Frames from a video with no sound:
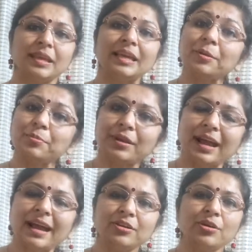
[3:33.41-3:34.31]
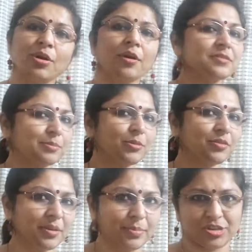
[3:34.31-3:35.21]
keep track of some of
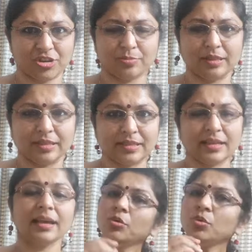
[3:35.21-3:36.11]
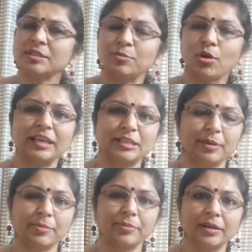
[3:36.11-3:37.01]
the measurables. Do a small
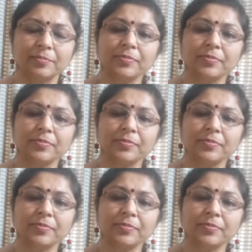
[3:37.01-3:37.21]
experiment.